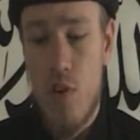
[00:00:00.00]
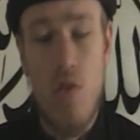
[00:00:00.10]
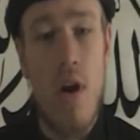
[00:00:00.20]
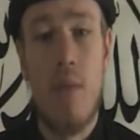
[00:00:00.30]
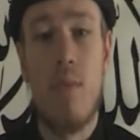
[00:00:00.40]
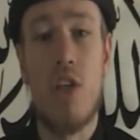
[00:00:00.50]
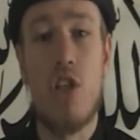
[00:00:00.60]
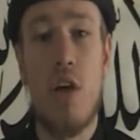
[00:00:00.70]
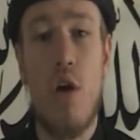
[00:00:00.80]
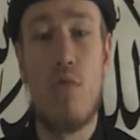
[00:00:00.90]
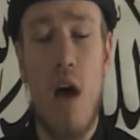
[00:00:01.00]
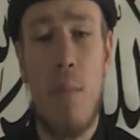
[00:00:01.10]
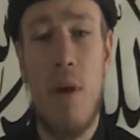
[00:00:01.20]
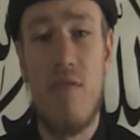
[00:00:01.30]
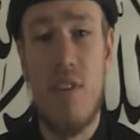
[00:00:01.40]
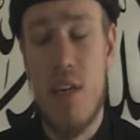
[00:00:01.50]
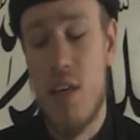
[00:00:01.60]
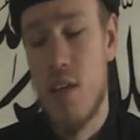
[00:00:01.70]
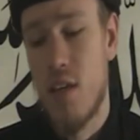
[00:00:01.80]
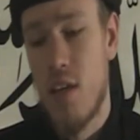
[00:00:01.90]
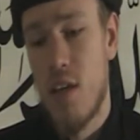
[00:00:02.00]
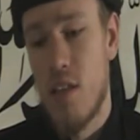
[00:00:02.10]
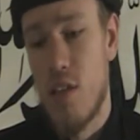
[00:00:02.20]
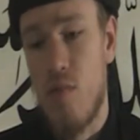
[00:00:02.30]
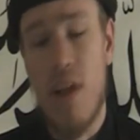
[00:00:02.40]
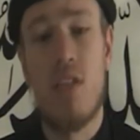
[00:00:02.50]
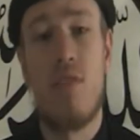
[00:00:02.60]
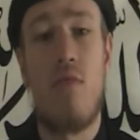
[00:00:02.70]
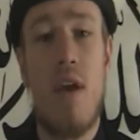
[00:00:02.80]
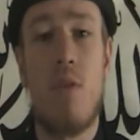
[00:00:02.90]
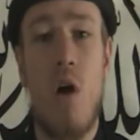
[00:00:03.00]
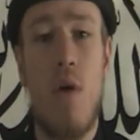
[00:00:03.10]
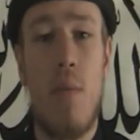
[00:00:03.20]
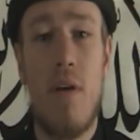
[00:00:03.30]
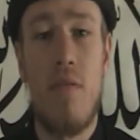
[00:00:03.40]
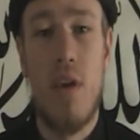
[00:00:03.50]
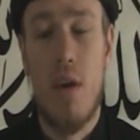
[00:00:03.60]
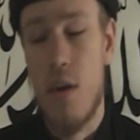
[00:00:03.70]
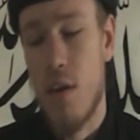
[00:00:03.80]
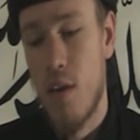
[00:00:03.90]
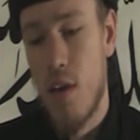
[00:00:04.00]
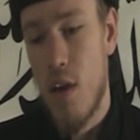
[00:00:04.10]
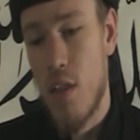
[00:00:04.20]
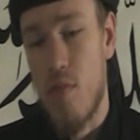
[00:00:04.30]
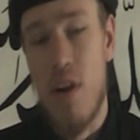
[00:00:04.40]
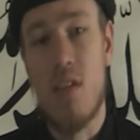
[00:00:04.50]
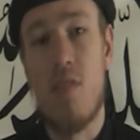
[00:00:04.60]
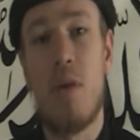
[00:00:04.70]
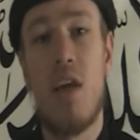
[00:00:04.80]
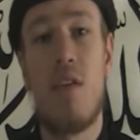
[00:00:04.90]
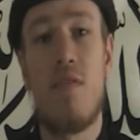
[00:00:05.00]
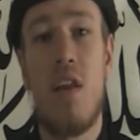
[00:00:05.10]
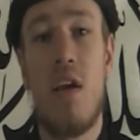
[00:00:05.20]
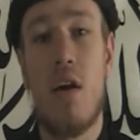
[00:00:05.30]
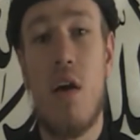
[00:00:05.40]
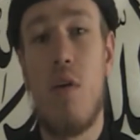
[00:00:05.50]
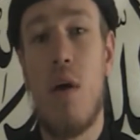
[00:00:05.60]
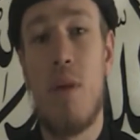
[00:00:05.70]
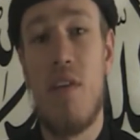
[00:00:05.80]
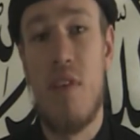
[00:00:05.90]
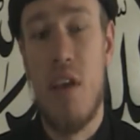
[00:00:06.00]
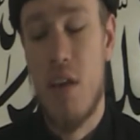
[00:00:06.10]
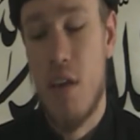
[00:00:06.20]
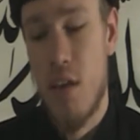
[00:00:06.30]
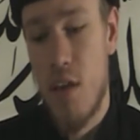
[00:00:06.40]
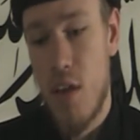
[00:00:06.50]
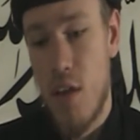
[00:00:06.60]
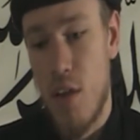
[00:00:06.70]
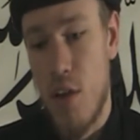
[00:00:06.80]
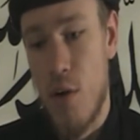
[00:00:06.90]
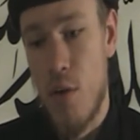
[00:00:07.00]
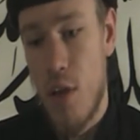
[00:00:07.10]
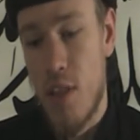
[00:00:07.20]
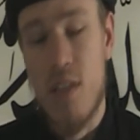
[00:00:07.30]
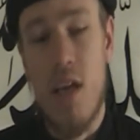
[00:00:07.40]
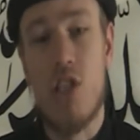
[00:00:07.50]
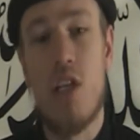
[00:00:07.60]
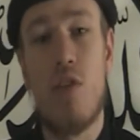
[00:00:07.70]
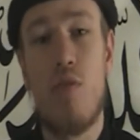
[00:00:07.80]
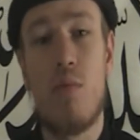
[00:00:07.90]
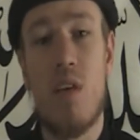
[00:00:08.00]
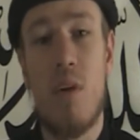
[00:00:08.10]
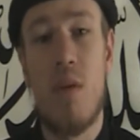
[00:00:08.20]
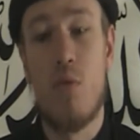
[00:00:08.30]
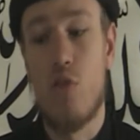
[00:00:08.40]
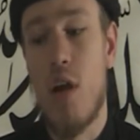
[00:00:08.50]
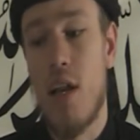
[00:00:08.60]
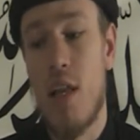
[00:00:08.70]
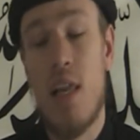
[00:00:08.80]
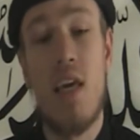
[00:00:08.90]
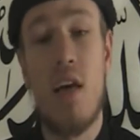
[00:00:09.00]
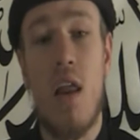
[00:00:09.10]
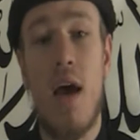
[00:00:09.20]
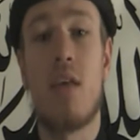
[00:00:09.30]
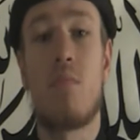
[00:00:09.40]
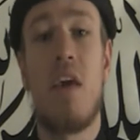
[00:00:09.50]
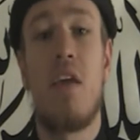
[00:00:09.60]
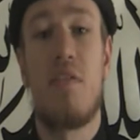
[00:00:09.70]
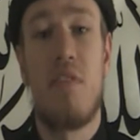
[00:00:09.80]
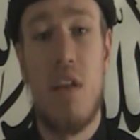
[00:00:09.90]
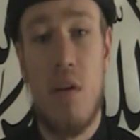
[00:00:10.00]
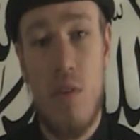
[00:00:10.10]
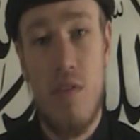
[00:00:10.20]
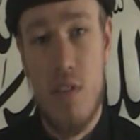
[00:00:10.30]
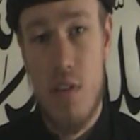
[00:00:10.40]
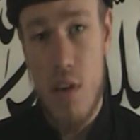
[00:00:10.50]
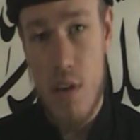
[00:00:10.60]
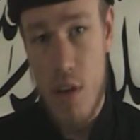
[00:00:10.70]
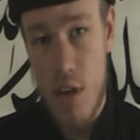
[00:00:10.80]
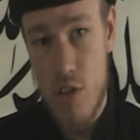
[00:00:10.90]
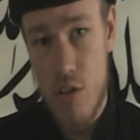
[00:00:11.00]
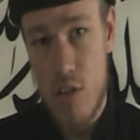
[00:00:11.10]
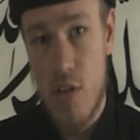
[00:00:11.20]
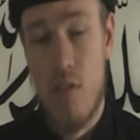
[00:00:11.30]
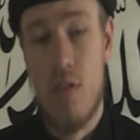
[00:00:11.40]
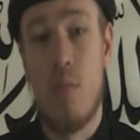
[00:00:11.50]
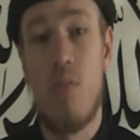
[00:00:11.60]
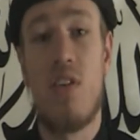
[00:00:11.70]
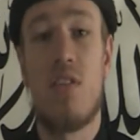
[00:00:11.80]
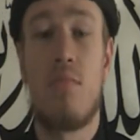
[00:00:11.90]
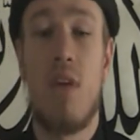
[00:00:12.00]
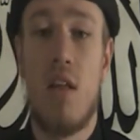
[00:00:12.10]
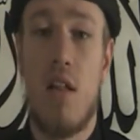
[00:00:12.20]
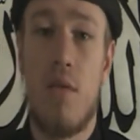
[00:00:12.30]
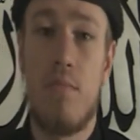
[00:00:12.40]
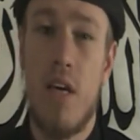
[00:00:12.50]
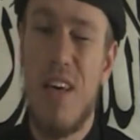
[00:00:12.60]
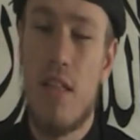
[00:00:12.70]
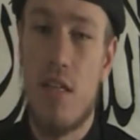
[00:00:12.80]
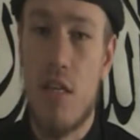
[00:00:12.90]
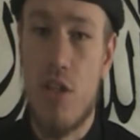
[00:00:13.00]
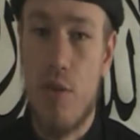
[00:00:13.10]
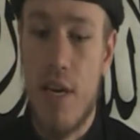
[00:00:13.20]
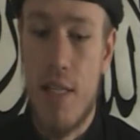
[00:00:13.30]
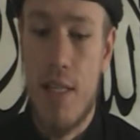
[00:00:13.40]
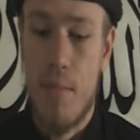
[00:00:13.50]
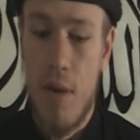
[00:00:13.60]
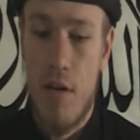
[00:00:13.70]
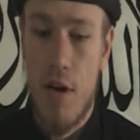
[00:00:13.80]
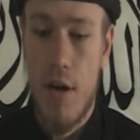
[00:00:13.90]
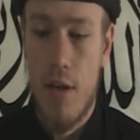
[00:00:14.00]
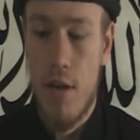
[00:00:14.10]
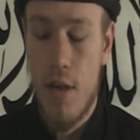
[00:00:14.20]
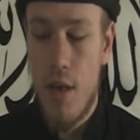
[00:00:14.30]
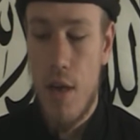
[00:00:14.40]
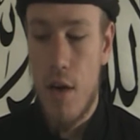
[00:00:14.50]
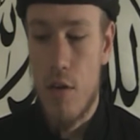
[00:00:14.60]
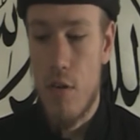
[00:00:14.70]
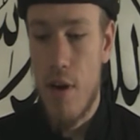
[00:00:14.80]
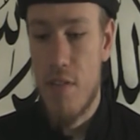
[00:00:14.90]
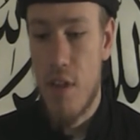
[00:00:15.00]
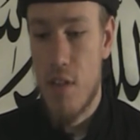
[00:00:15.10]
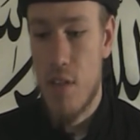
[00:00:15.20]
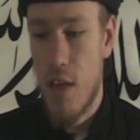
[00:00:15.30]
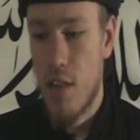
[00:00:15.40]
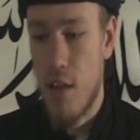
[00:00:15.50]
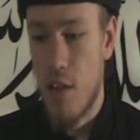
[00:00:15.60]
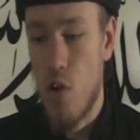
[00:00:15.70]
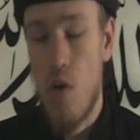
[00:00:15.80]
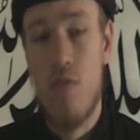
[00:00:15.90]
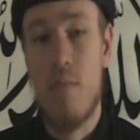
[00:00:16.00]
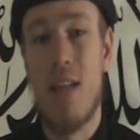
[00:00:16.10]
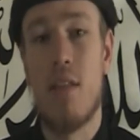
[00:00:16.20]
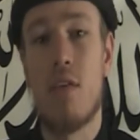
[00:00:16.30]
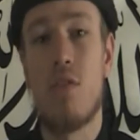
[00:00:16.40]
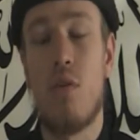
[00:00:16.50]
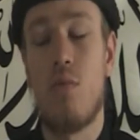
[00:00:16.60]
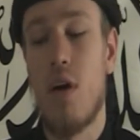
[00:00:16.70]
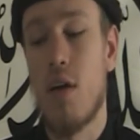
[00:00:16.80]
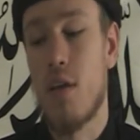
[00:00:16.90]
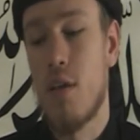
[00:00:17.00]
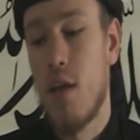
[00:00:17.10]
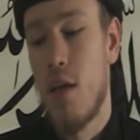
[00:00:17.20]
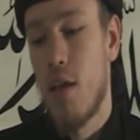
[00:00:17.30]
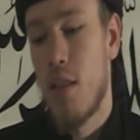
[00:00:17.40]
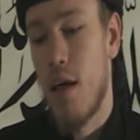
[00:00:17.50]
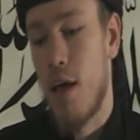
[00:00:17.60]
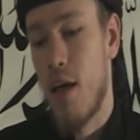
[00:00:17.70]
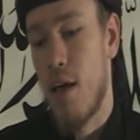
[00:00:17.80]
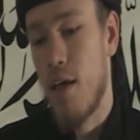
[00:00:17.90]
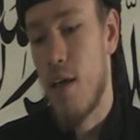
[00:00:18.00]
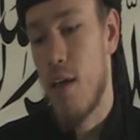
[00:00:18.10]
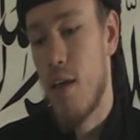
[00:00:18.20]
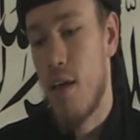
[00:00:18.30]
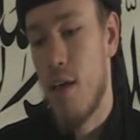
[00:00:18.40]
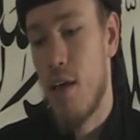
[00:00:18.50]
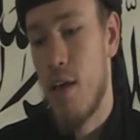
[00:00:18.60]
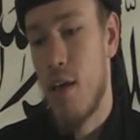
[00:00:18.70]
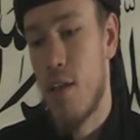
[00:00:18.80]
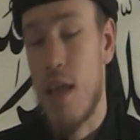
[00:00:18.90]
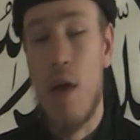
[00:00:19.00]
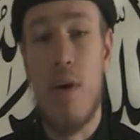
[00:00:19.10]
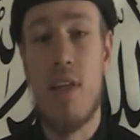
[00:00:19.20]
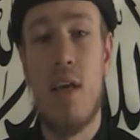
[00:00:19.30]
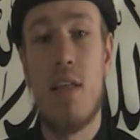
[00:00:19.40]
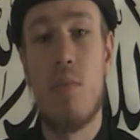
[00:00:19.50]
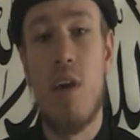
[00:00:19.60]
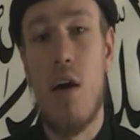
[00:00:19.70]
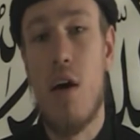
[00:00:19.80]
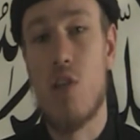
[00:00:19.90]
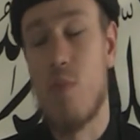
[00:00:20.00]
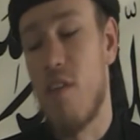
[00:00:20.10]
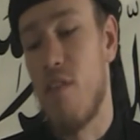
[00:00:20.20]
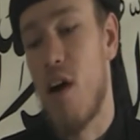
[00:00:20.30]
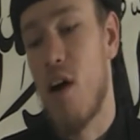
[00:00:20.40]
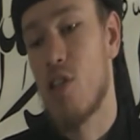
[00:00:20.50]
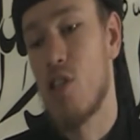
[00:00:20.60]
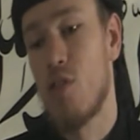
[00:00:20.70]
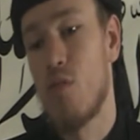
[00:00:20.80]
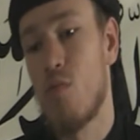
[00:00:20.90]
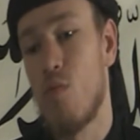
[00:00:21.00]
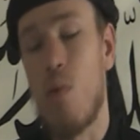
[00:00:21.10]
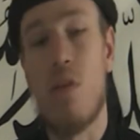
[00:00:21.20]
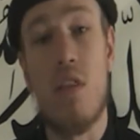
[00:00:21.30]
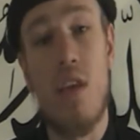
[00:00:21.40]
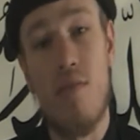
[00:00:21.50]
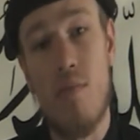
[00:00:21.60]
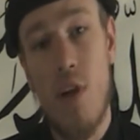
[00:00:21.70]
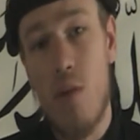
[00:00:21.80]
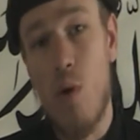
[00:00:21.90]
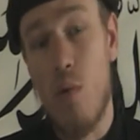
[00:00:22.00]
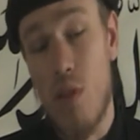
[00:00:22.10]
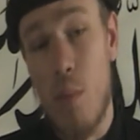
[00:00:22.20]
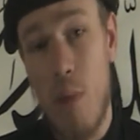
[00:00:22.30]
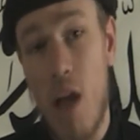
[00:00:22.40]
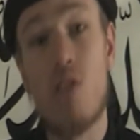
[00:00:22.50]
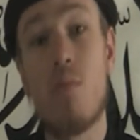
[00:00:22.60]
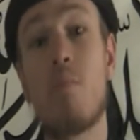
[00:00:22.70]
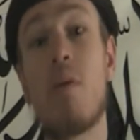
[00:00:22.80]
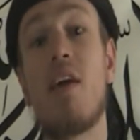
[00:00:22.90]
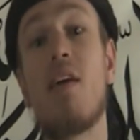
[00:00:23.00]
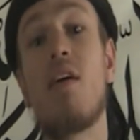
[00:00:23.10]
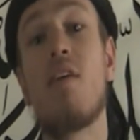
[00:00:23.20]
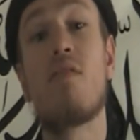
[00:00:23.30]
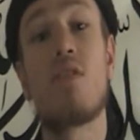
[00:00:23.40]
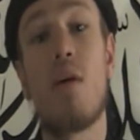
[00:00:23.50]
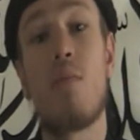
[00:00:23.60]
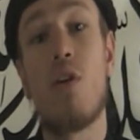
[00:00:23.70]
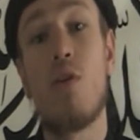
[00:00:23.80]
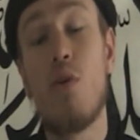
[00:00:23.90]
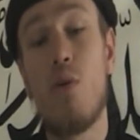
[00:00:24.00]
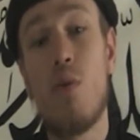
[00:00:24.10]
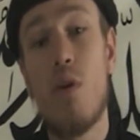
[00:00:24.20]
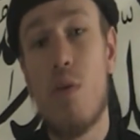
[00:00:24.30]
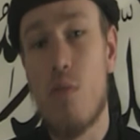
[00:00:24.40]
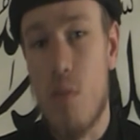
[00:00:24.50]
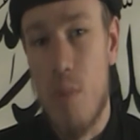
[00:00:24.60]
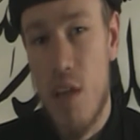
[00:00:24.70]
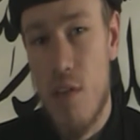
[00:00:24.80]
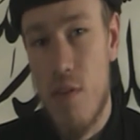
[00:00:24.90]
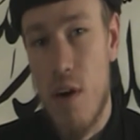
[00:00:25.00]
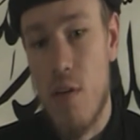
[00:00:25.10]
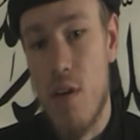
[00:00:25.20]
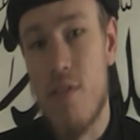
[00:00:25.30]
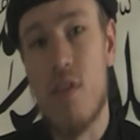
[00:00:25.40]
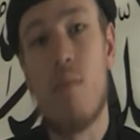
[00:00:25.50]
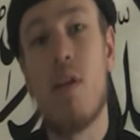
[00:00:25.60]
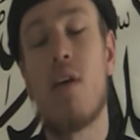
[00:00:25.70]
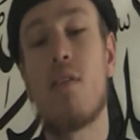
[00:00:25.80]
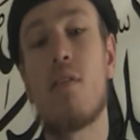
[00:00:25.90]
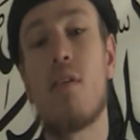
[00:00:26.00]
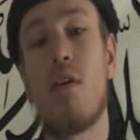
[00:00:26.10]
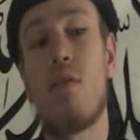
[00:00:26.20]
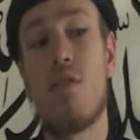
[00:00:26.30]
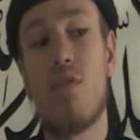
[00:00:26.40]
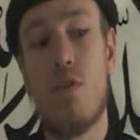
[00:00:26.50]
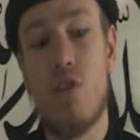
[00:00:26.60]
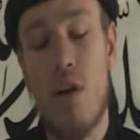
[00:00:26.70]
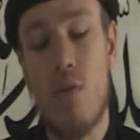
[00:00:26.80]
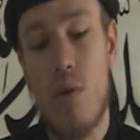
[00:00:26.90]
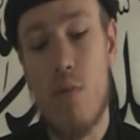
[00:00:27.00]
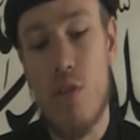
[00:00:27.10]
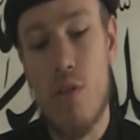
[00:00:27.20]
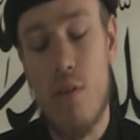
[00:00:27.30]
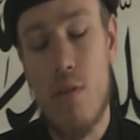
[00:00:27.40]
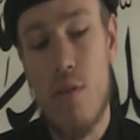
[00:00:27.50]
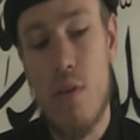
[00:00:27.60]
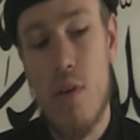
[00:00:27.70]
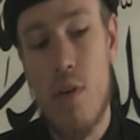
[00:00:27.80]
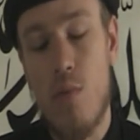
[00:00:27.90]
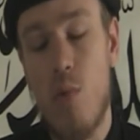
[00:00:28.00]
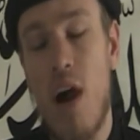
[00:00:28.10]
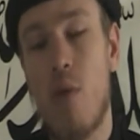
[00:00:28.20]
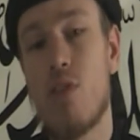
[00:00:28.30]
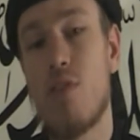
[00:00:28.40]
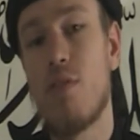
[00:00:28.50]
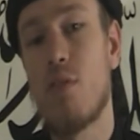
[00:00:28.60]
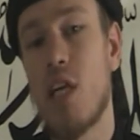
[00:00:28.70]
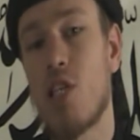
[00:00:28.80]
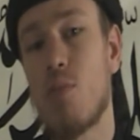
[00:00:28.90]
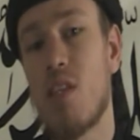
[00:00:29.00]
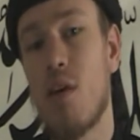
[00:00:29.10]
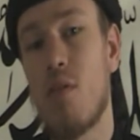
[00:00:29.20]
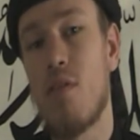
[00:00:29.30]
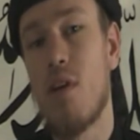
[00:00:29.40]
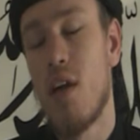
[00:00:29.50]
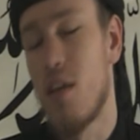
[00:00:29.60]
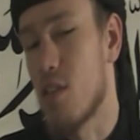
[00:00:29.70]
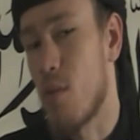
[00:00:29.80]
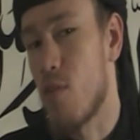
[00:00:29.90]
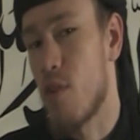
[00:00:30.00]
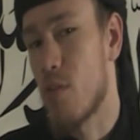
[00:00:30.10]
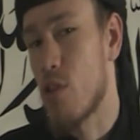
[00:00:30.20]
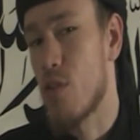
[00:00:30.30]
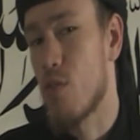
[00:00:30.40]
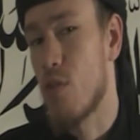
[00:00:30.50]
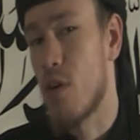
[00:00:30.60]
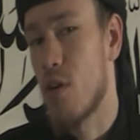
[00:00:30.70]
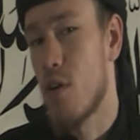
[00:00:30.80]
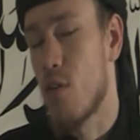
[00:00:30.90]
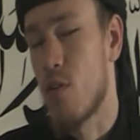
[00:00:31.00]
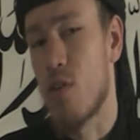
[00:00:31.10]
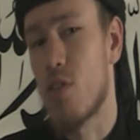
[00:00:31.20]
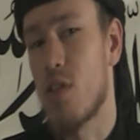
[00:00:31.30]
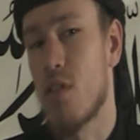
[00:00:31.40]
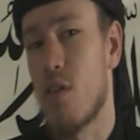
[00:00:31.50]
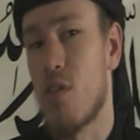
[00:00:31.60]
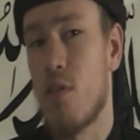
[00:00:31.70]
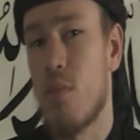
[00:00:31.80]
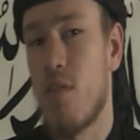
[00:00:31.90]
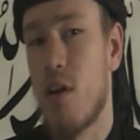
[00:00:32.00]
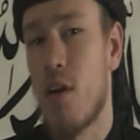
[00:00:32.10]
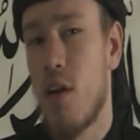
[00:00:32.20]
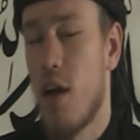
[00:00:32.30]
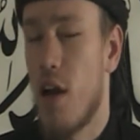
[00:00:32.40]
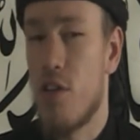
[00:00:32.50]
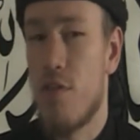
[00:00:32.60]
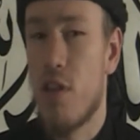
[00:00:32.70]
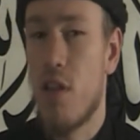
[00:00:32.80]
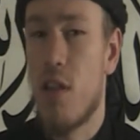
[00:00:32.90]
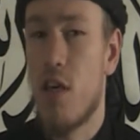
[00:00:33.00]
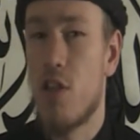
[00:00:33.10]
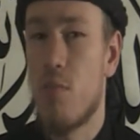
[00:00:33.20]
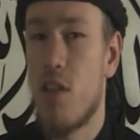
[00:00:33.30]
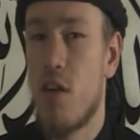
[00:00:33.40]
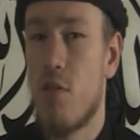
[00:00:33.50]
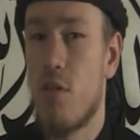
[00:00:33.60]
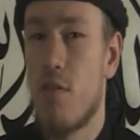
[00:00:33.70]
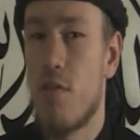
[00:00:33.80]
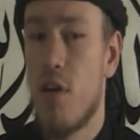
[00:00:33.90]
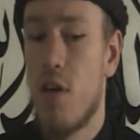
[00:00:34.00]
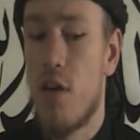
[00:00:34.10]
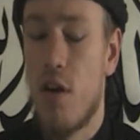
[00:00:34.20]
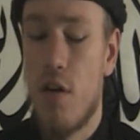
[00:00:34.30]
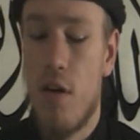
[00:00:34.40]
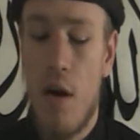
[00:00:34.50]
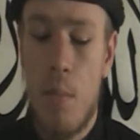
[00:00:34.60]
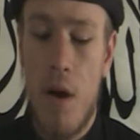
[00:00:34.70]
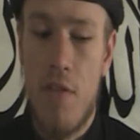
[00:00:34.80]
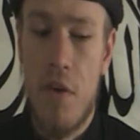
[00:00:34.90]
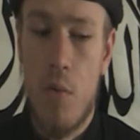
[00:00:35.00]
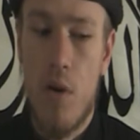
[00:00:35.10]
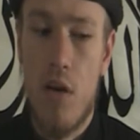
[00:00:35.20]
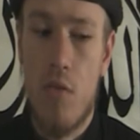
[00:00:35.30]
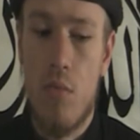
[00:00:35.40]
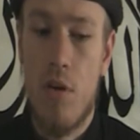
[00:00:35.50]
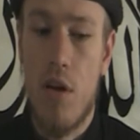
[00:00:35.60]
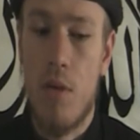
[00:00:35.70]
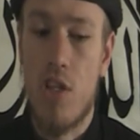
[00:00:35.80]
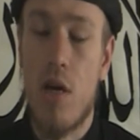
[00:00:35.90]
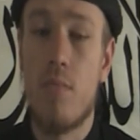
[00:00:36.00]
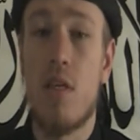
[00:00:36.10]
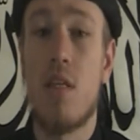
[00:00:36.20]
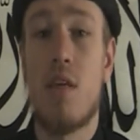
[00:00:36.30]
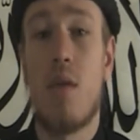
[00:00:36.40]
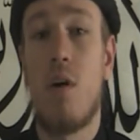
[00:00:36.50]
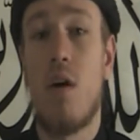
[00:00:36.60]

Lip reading: Crime actually goes up every year. The rates of rape go up every year. The rates of paedophilia go up every year. You know, there's actually groups of people trying to legalize paedophilia within certain countries known as the Boys and Men Club. They're situated in America. And so you have to understand that the law of man does not work. That way sounds a bit harsh, but if I asked you what would the punishment be for someone who was a paedophile? If someone had hold of your child, what would you do? Or how would you feel they should be dealt with? If someone raped your daughter or your sister or your mother, how do you think that they should be dealt with? You know, I think we can all pretty much come to the same